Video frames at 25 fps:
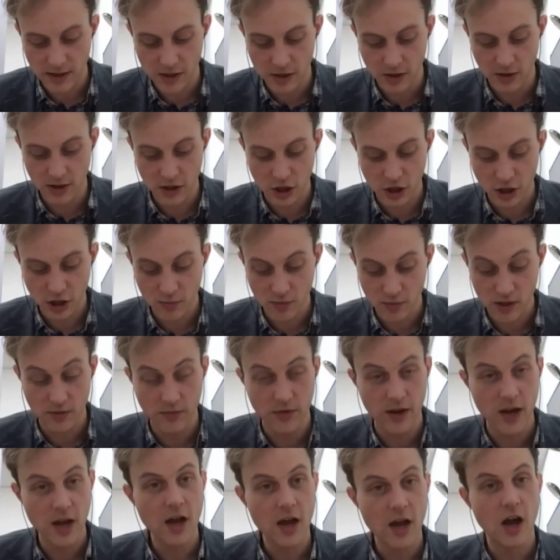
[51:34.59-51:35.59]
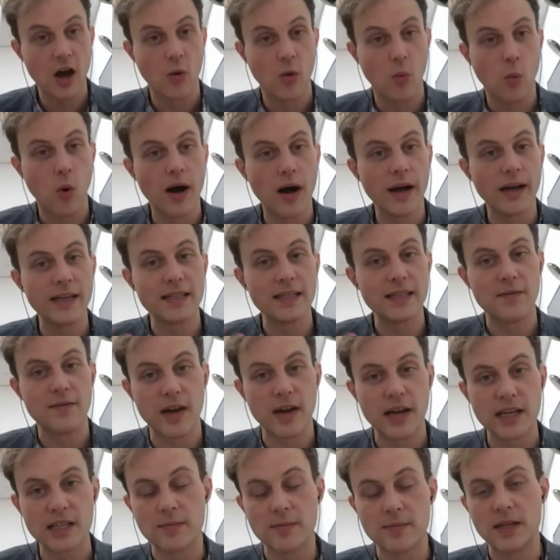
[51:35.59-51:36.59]
So in terms of a wise
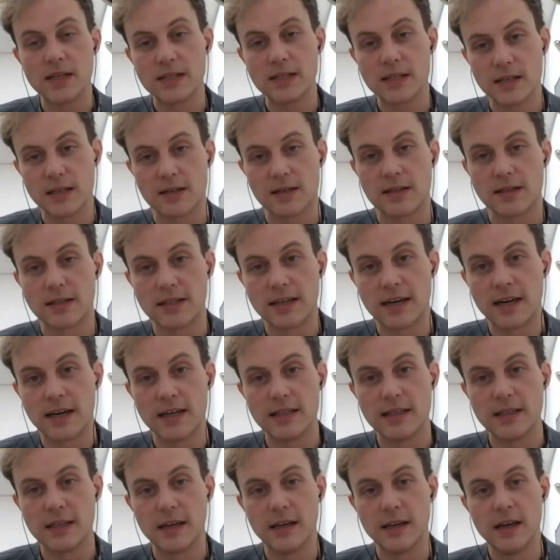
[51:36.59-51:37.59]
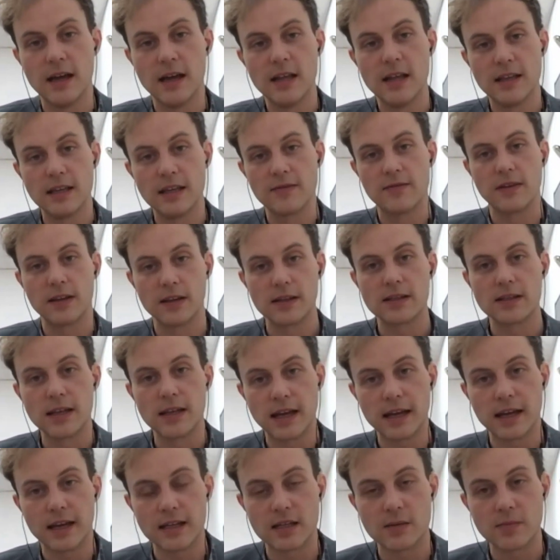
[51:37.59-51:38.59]
investment as a society, this feels
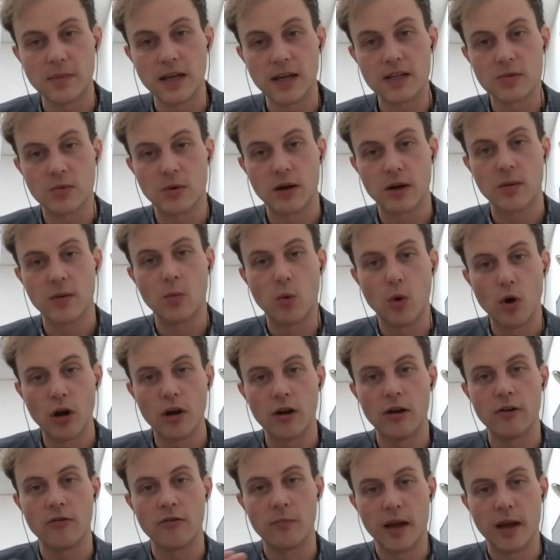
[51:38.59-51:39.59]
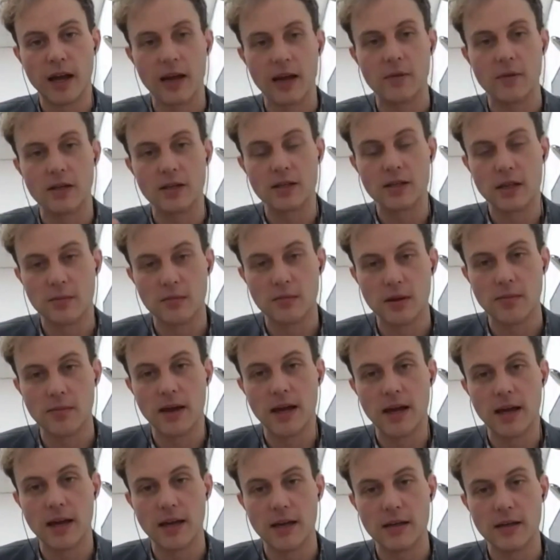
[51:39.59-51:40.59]
like a space where one-off payments can be
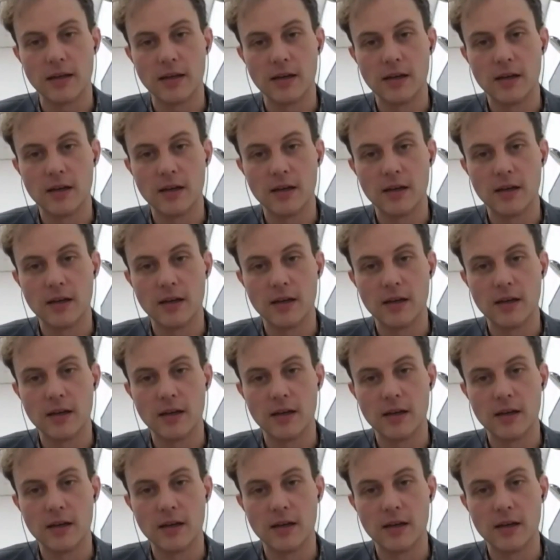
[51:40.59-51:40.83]
made,